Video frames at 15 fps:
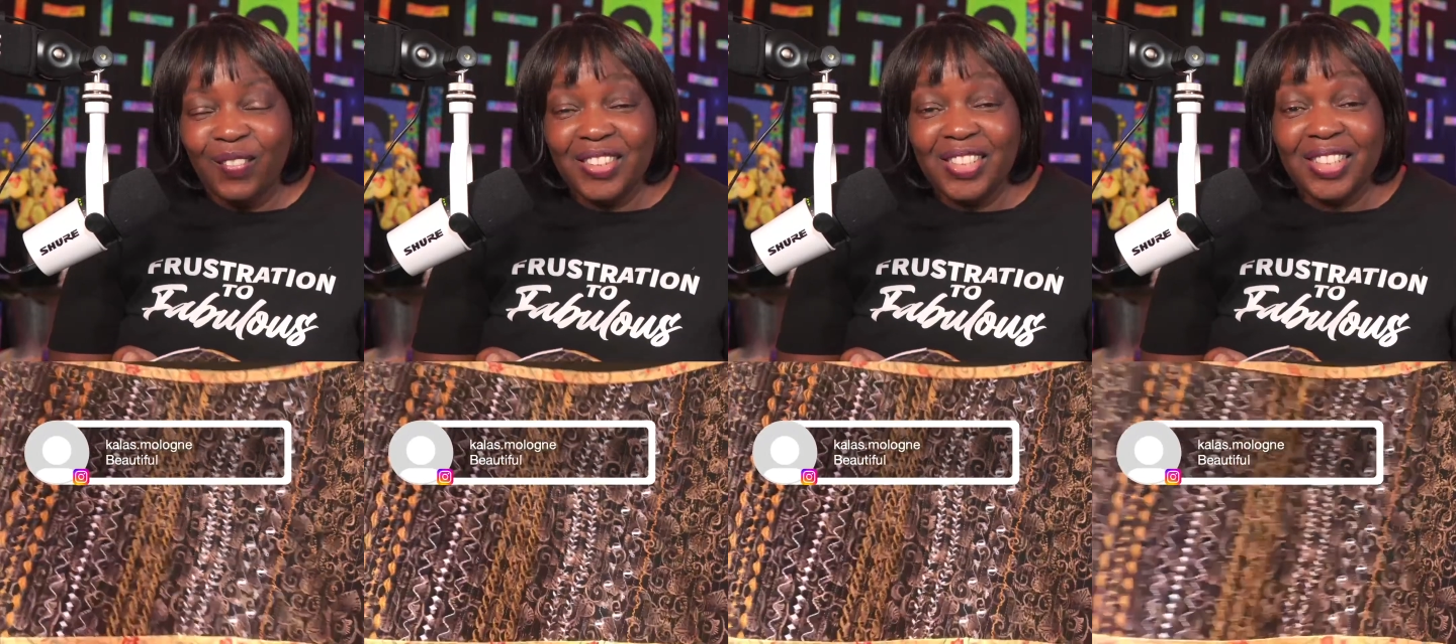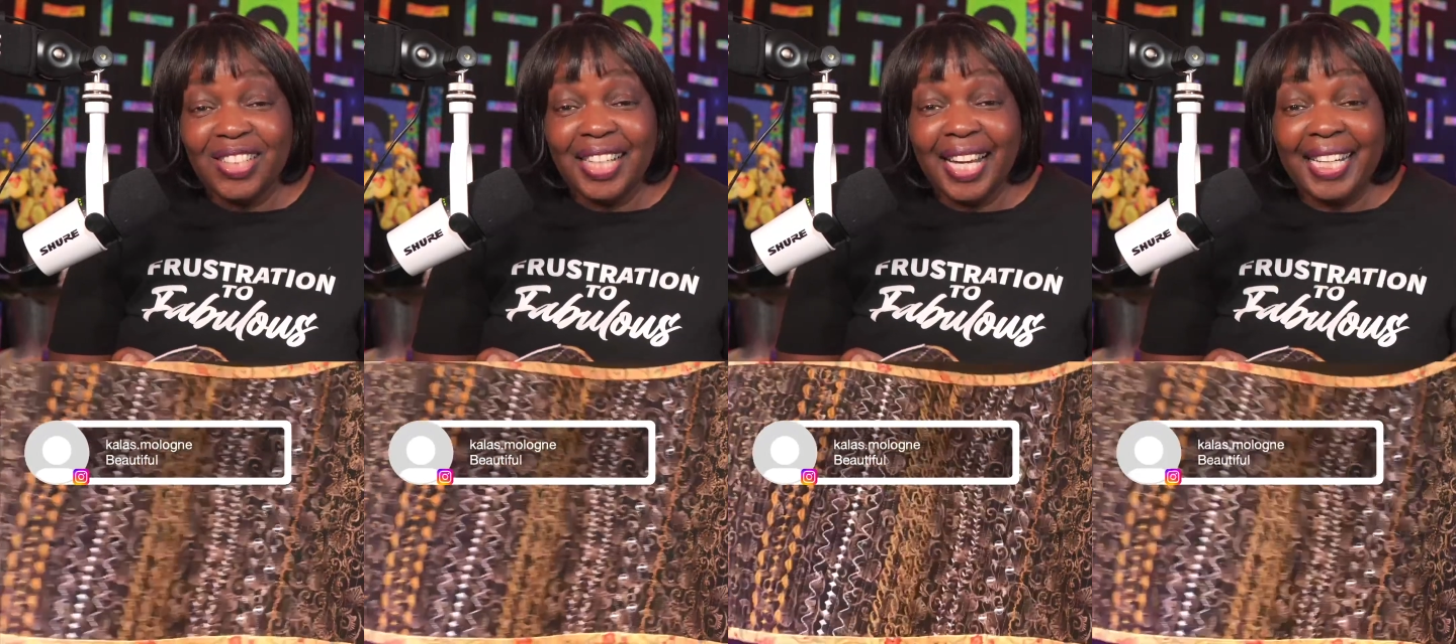Would
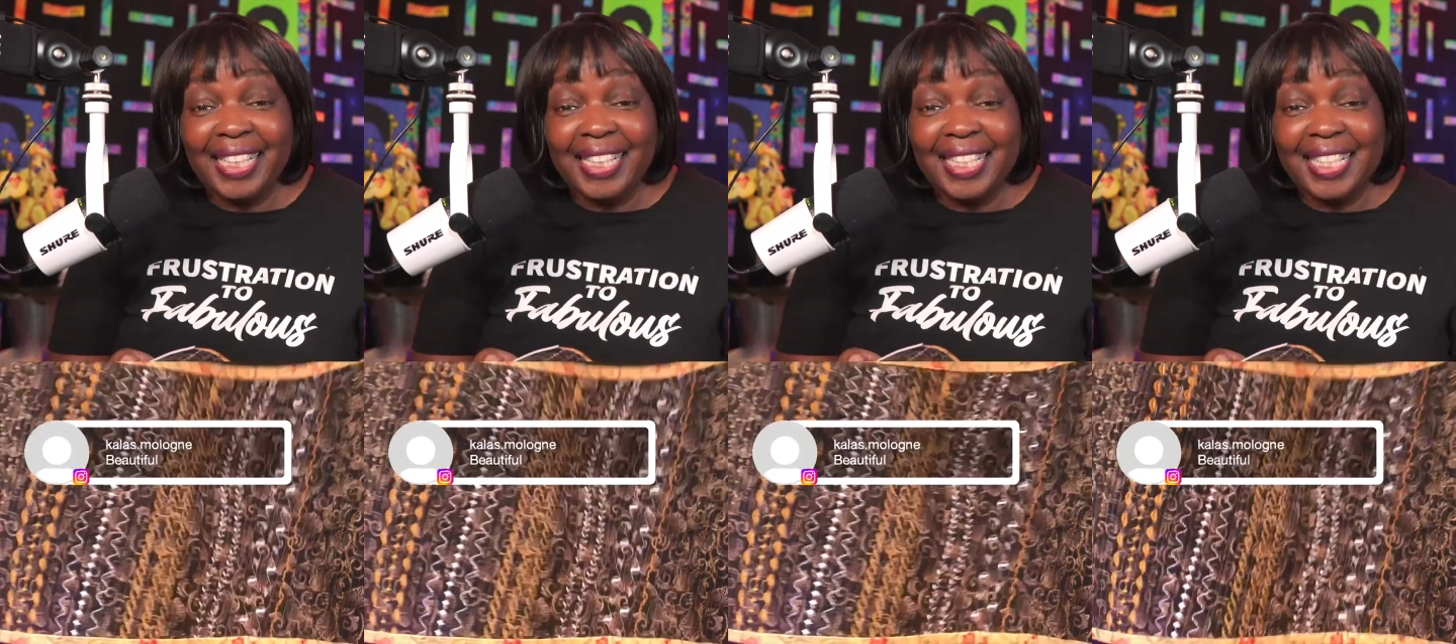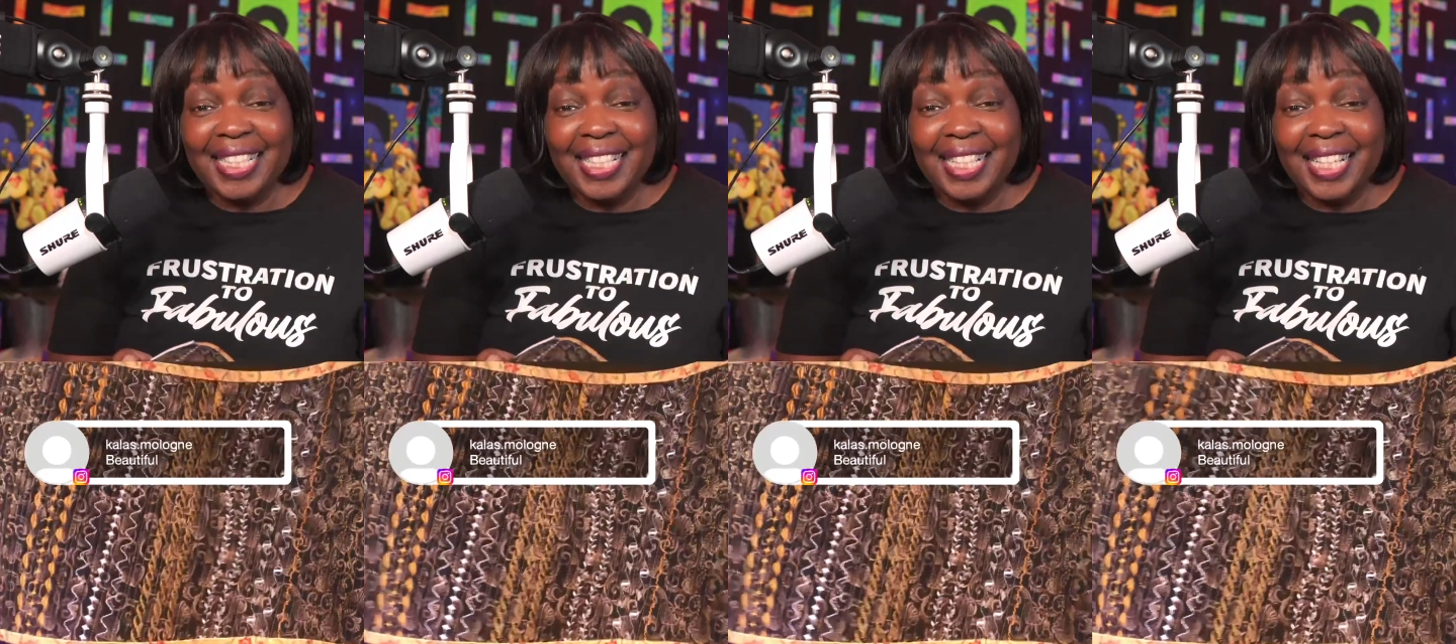you like
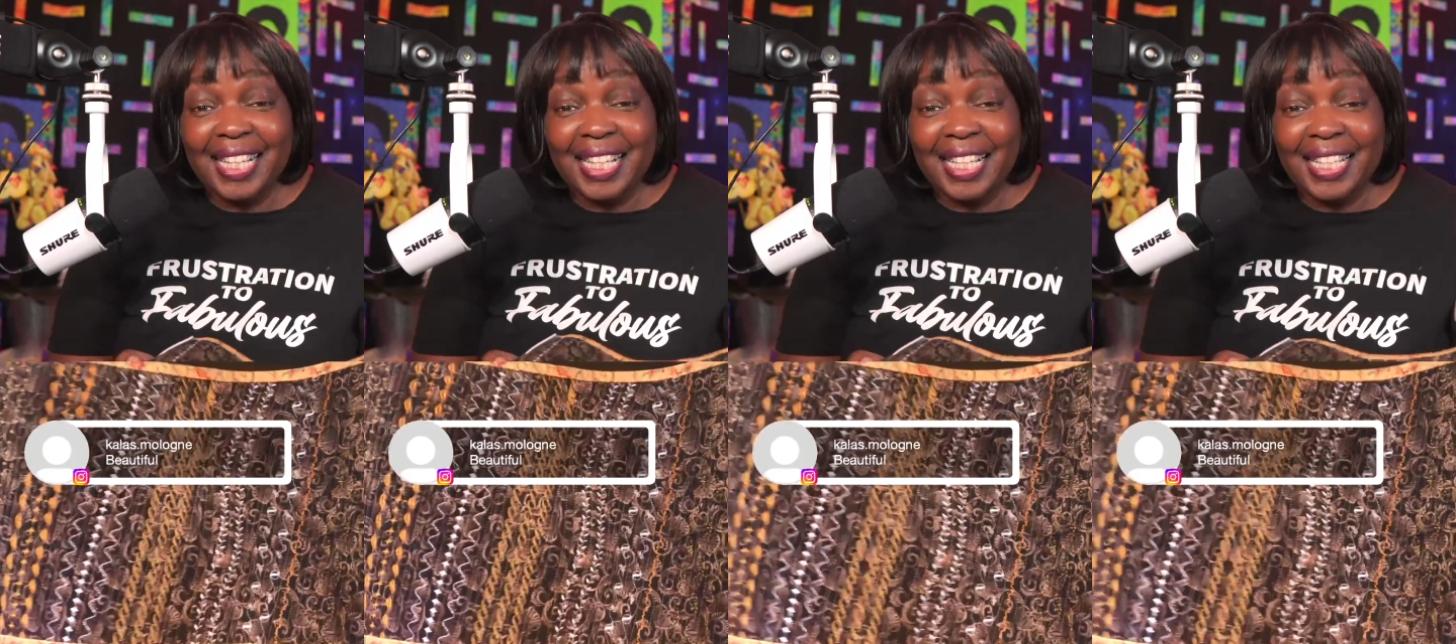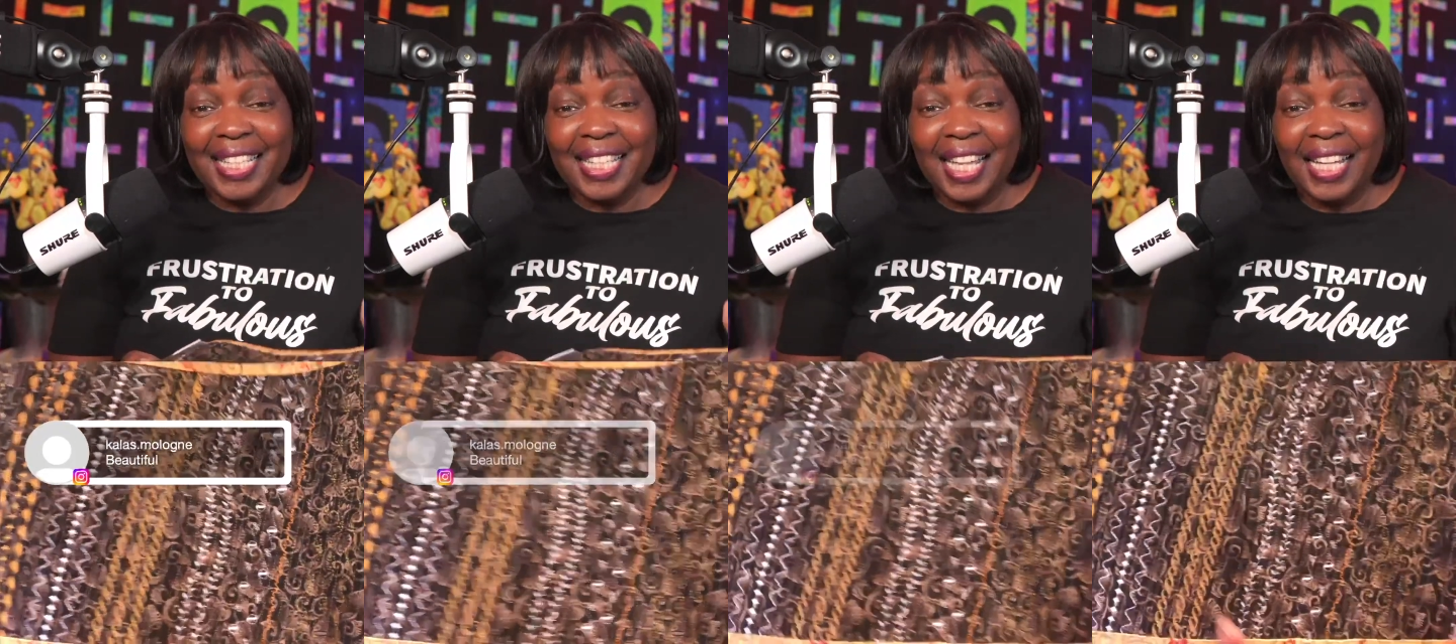to see
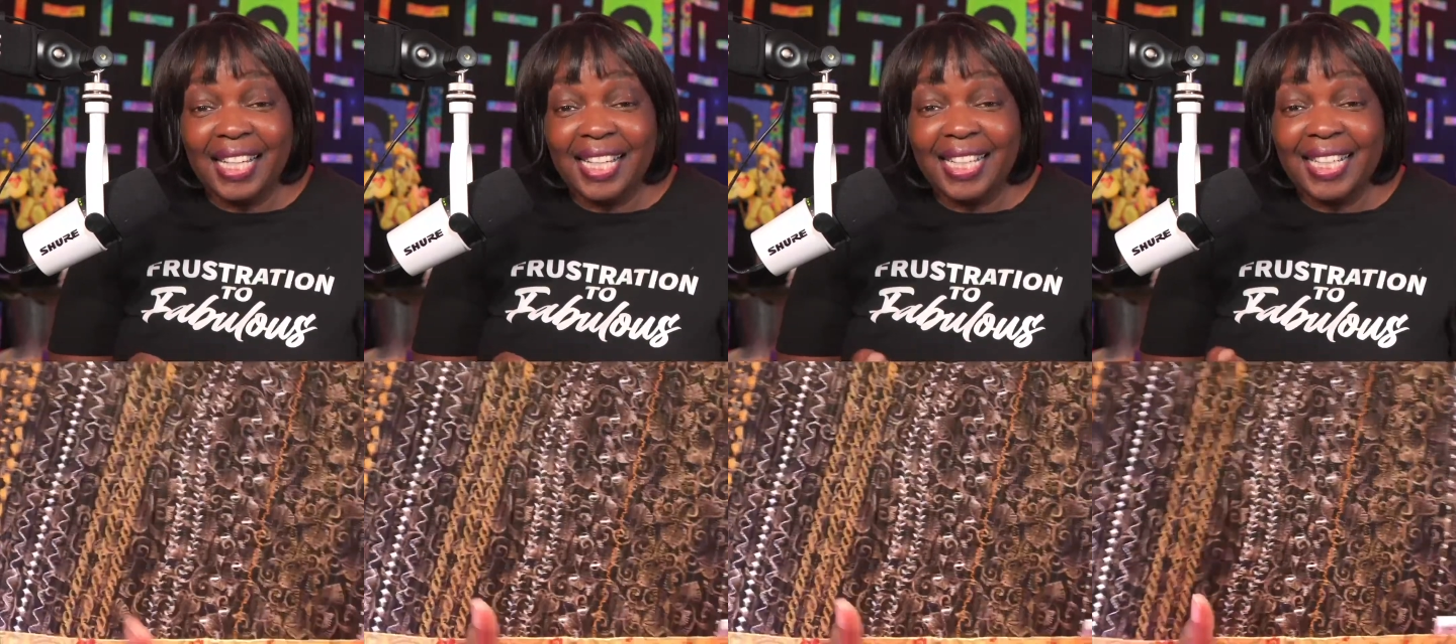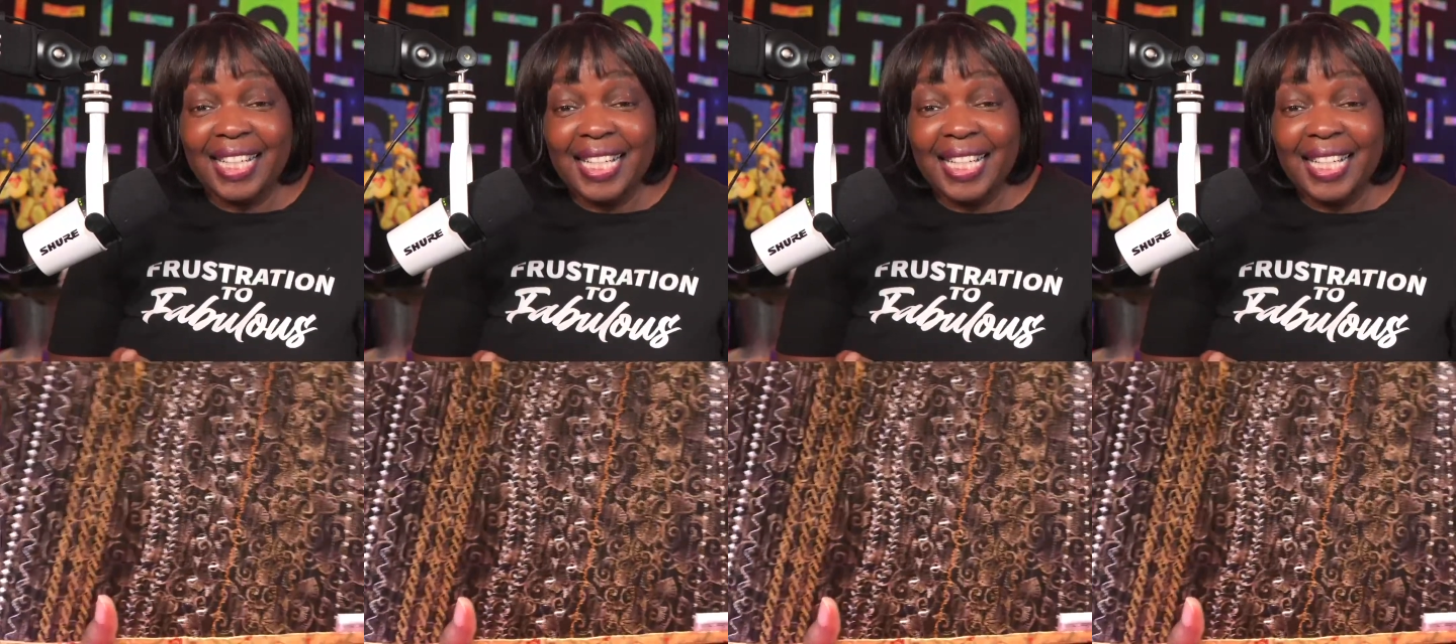this in an